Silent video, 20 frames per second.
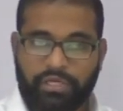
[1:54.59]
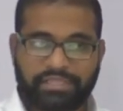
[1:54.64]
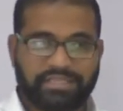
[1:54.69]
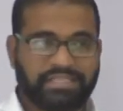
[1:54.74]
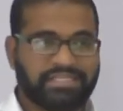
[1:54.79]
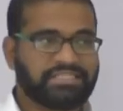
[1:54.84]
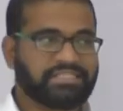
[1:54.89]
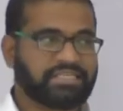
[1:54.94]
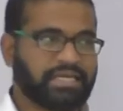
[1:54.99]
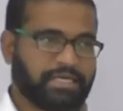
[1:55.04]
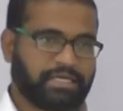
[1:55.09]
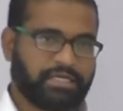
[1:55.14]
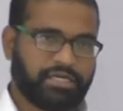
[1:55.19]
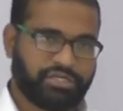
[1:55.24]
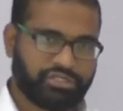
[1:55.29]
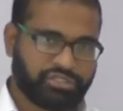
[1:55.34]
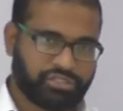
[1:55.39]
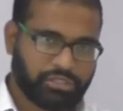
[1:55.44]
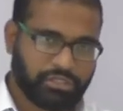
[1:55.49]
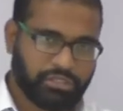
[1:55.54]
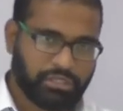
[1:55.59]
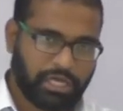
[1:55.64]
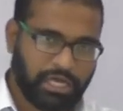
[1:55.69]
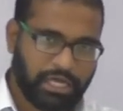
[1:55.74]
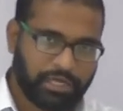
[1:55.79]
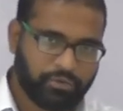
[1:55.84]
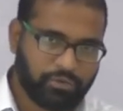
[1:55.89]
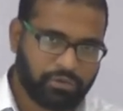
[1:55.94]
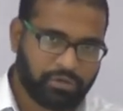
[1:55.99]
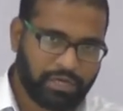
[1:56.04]
in this occasion,
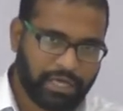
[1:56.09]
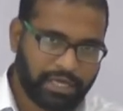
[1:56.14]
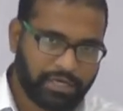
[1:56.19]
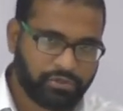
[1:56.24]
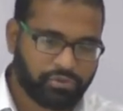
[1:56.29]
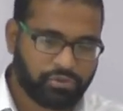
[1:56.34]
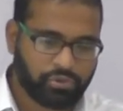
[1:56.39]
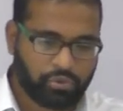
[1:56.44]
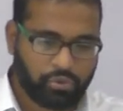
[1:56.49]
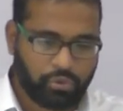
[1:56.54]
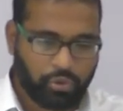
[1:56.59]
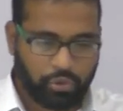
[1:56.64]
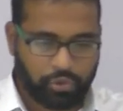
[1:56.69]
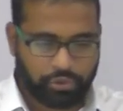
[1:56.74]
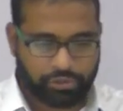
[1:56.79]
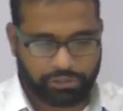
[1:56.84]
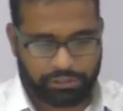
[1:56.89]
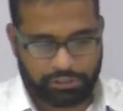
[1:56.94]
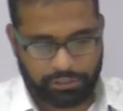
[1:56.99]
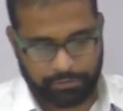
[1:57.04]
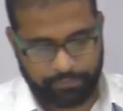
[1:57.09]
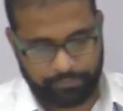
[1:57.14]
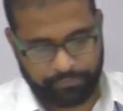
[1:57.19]
I would like to quote